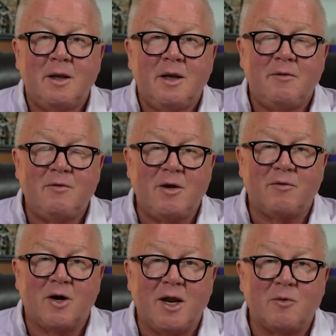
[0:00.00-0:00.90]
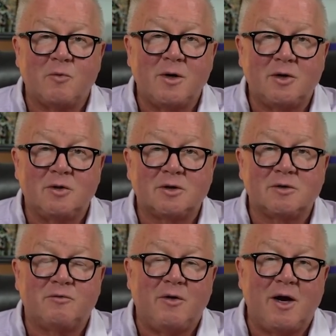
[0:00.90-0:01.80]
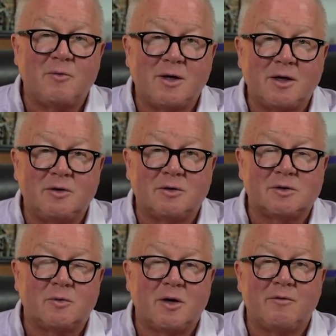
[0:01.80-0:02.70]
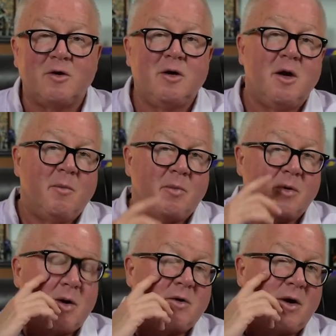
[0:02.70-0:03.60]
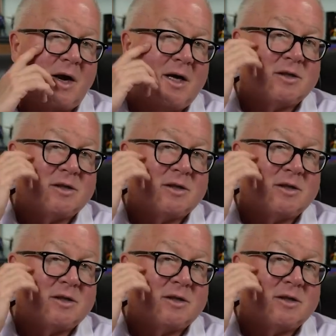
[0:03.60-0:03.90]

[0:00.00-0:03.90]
If you have a lot of wrinkles or fine wrinkles or whatever, put it around your eyes,